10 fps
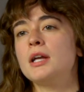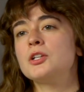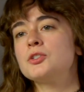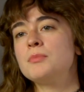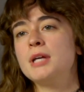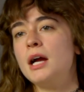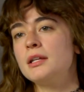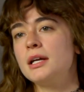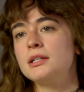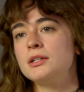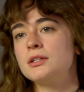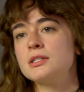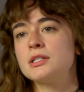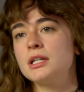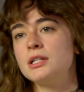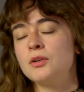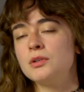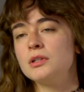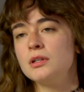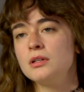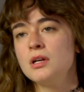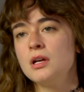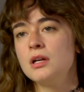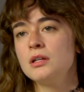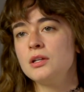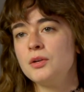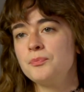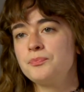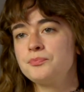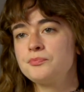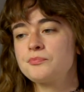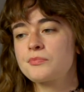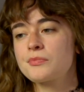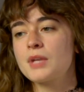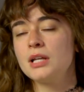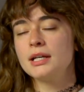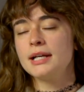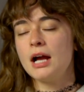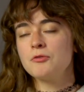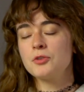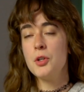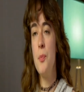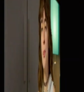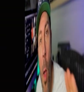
And it should be highlighted and sticky noted and, you know, laid out for you.